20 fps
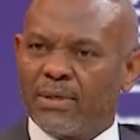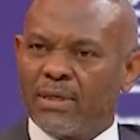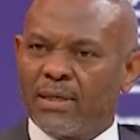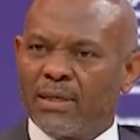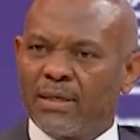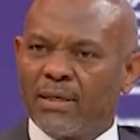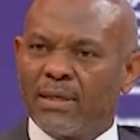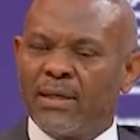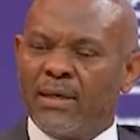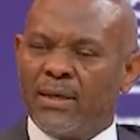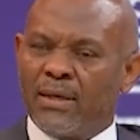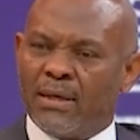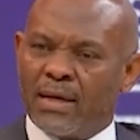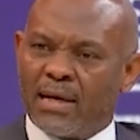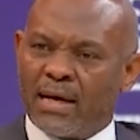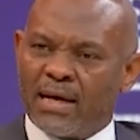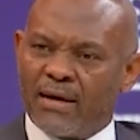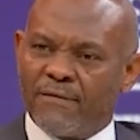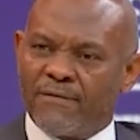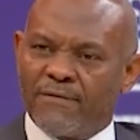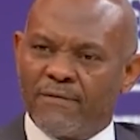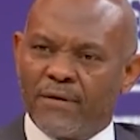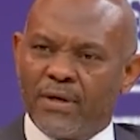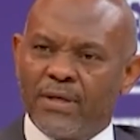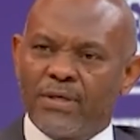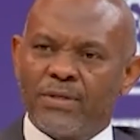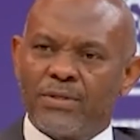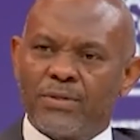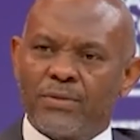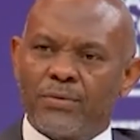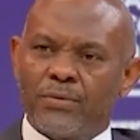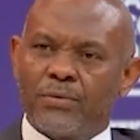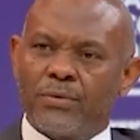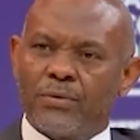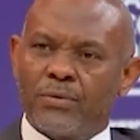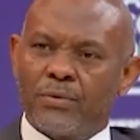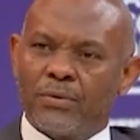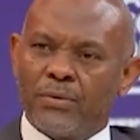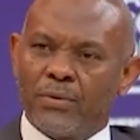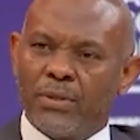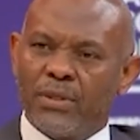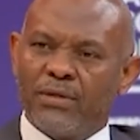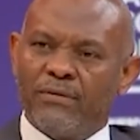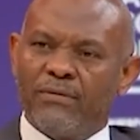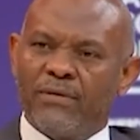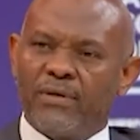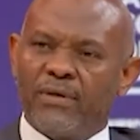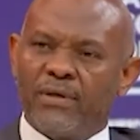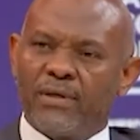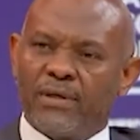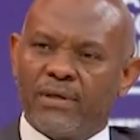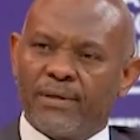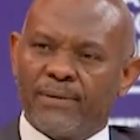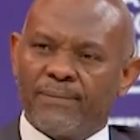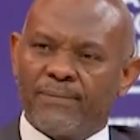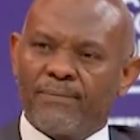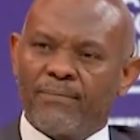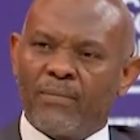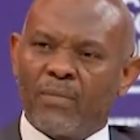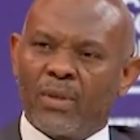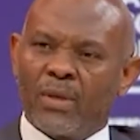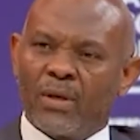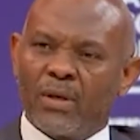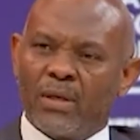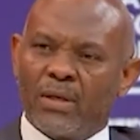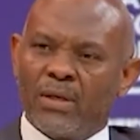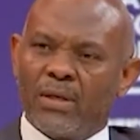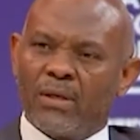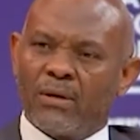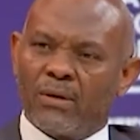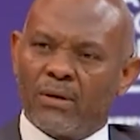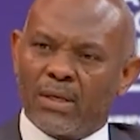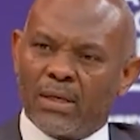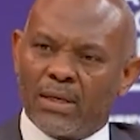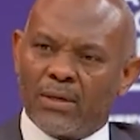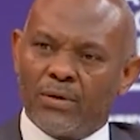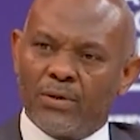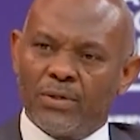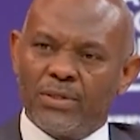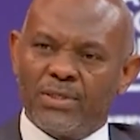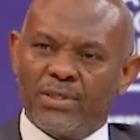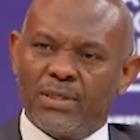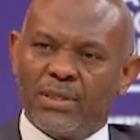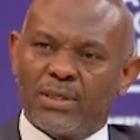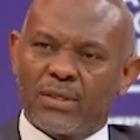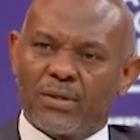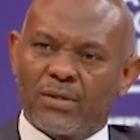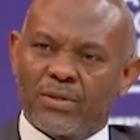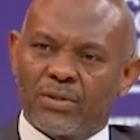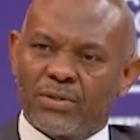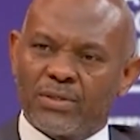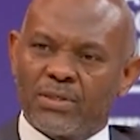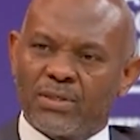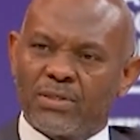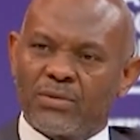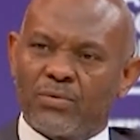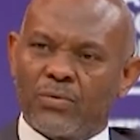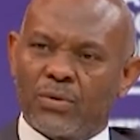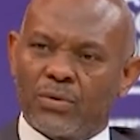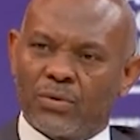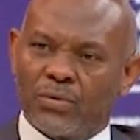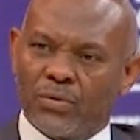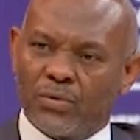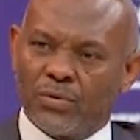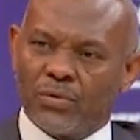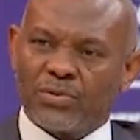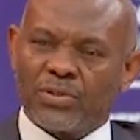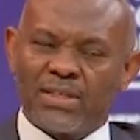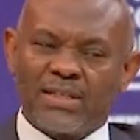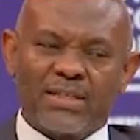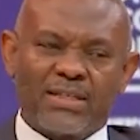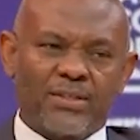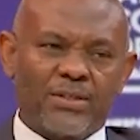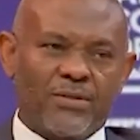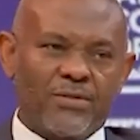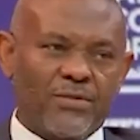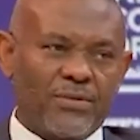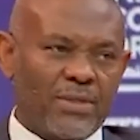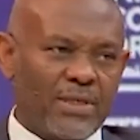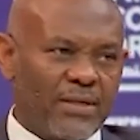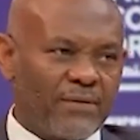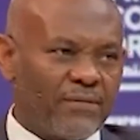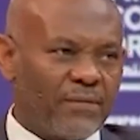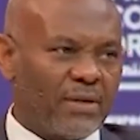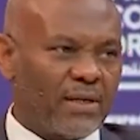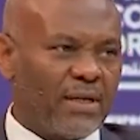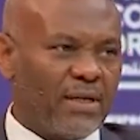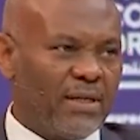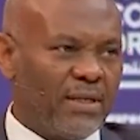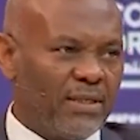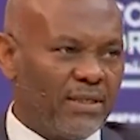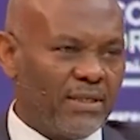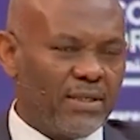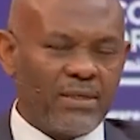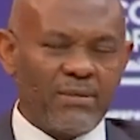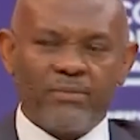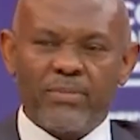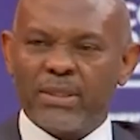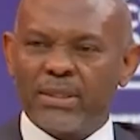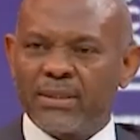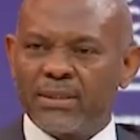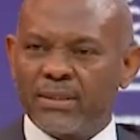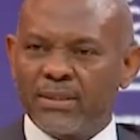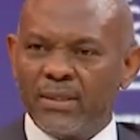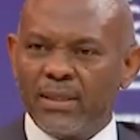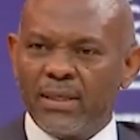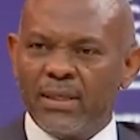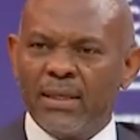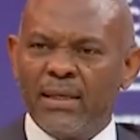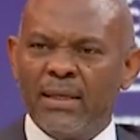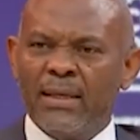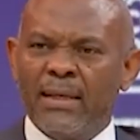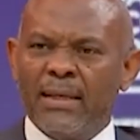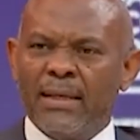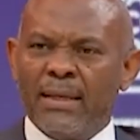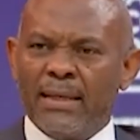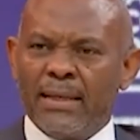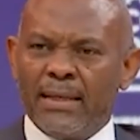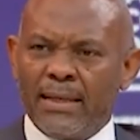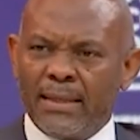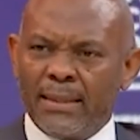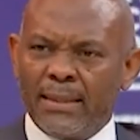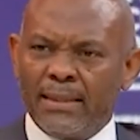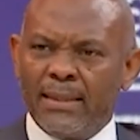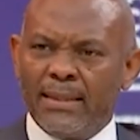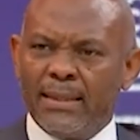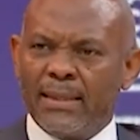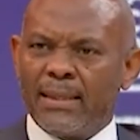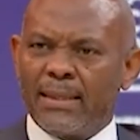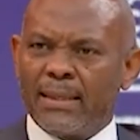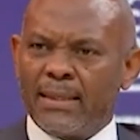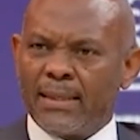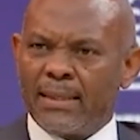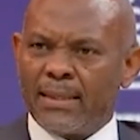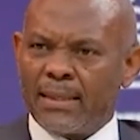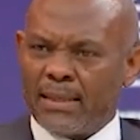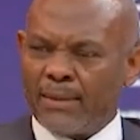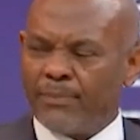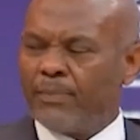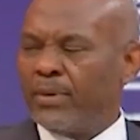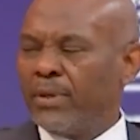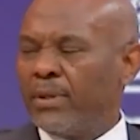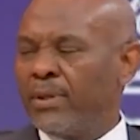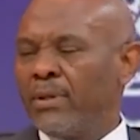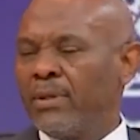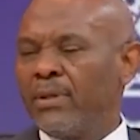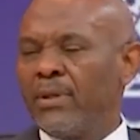And I have friends who live in the other OECD countries, want to do transactions with Africa, Nigeria in particular, and they are happy